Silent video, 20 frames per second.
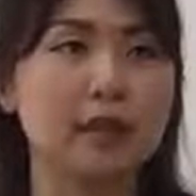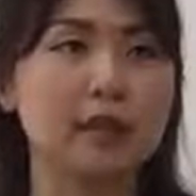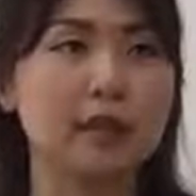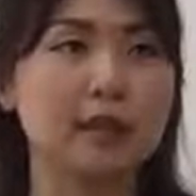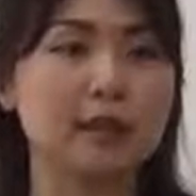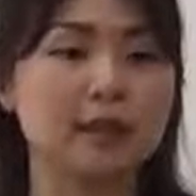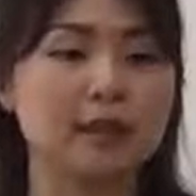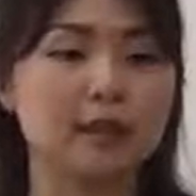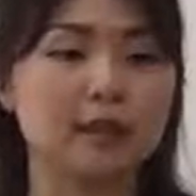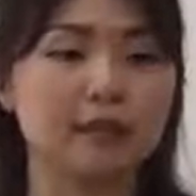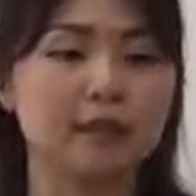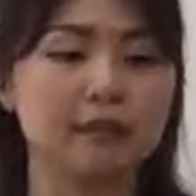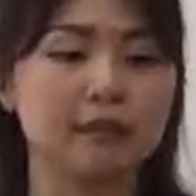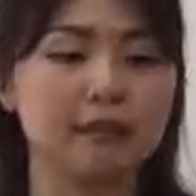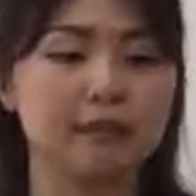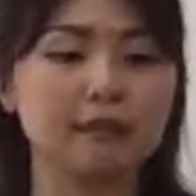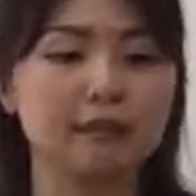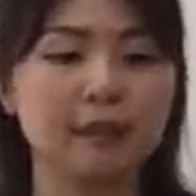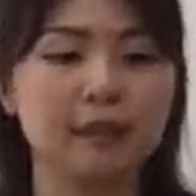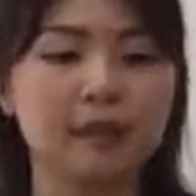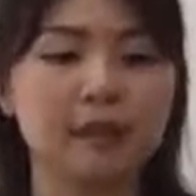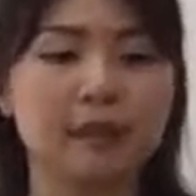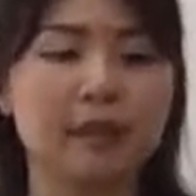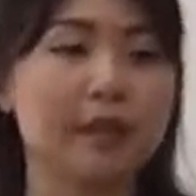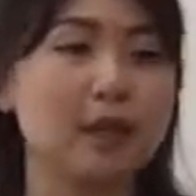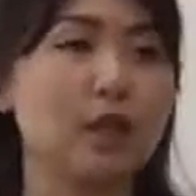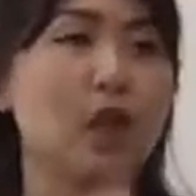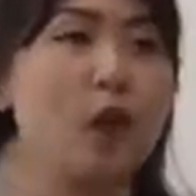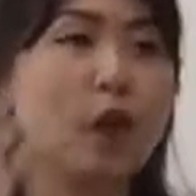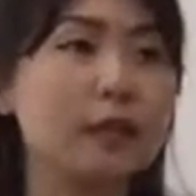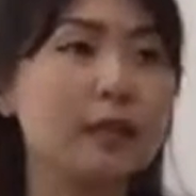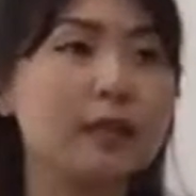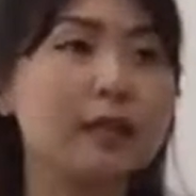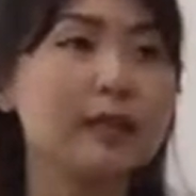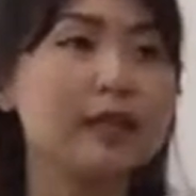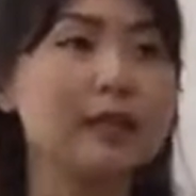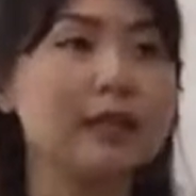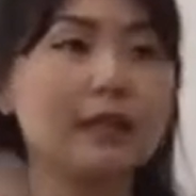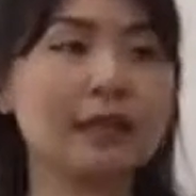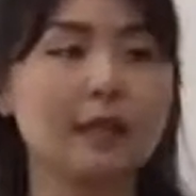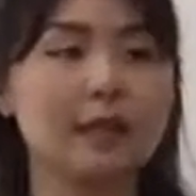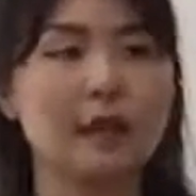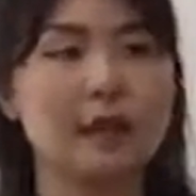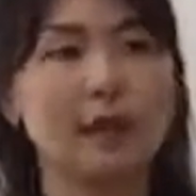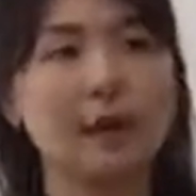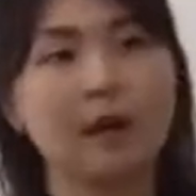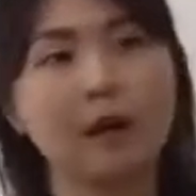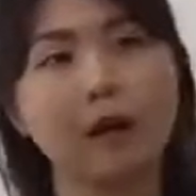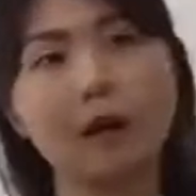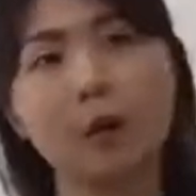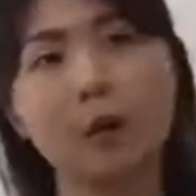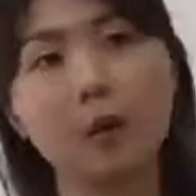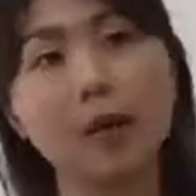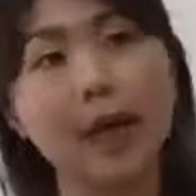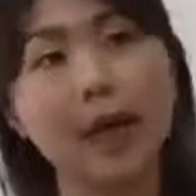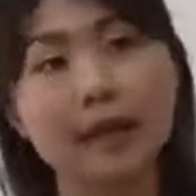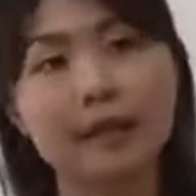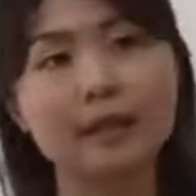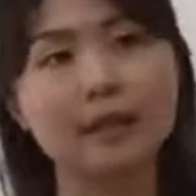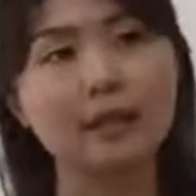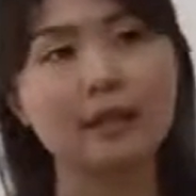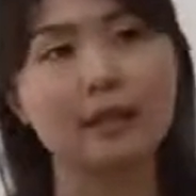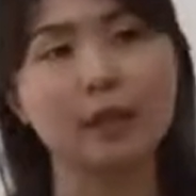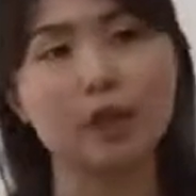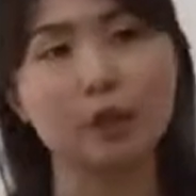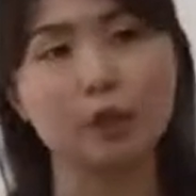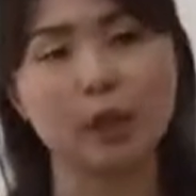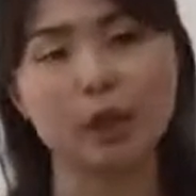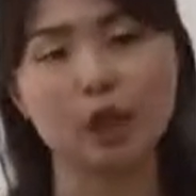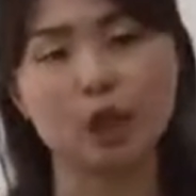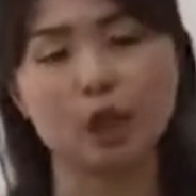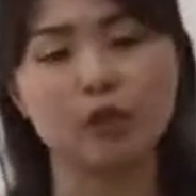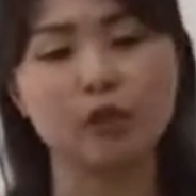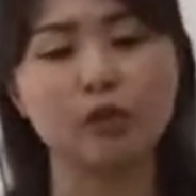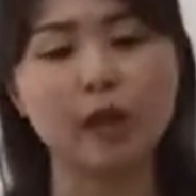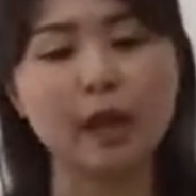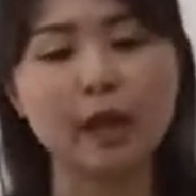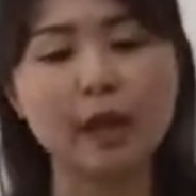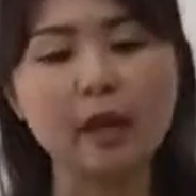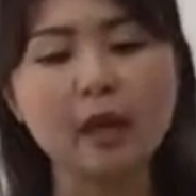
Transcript: is um, that is causing this uh, whole haze situation, right?